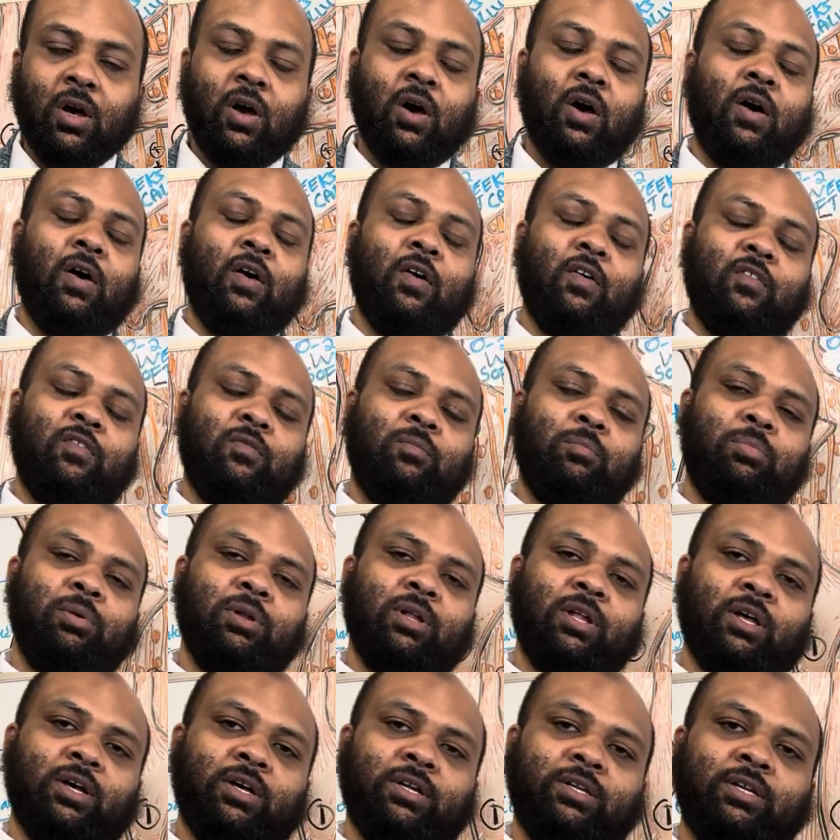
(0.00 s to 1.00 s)
of
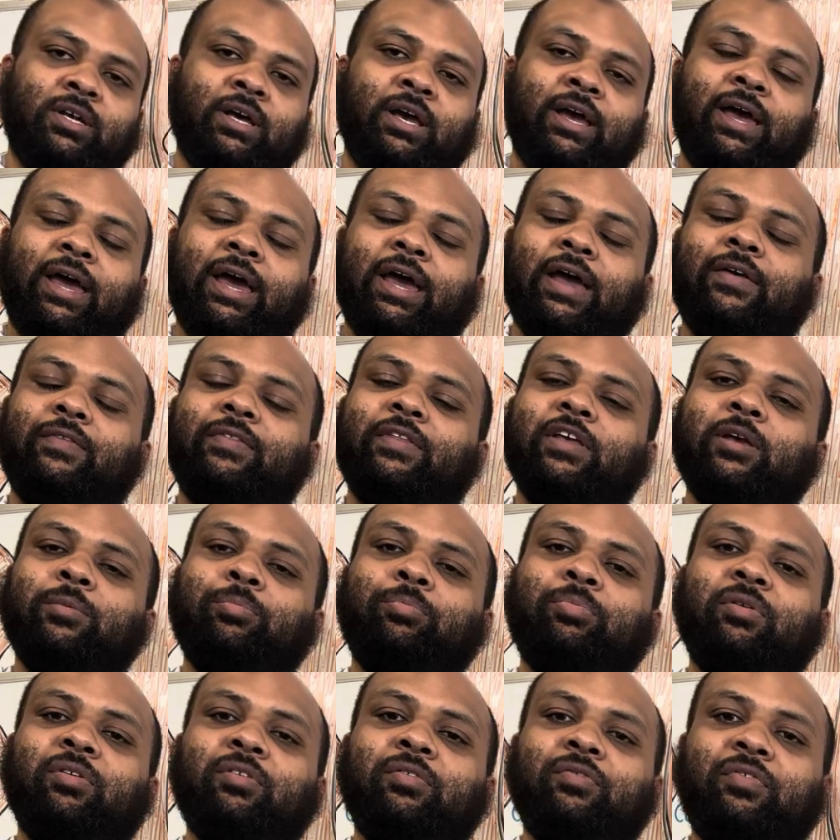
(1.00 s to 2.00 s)
blood, and they
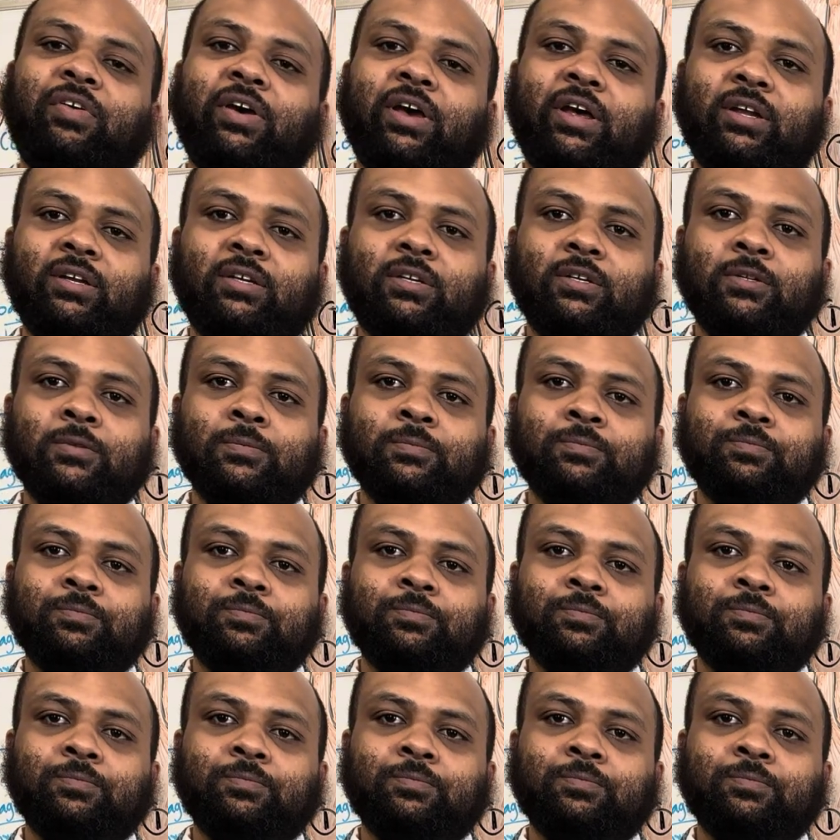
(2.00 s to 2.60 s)
prevent